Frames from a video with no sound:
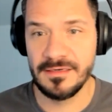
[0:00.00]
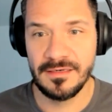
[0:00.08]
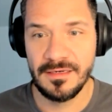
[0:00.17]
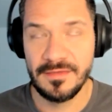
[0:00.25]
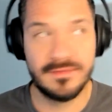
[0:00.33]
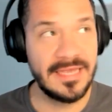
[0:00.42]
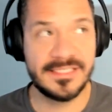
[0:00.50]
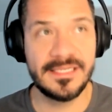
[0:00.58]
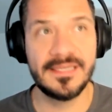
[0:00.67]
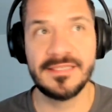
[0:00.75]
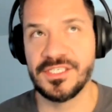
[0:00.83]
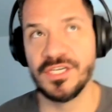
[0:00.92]
future. That's
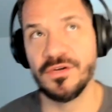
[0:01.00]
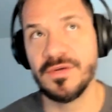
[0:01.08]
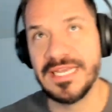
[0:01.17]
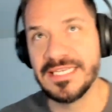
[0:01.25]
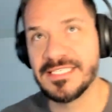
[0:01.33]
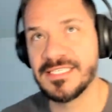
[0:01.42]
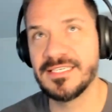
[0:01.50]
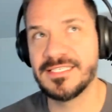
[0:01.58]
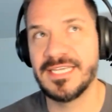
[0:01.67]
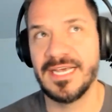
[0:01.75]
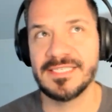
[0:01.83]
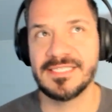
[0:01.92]
it. So it's the
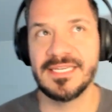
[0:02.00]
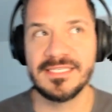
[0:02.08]
test.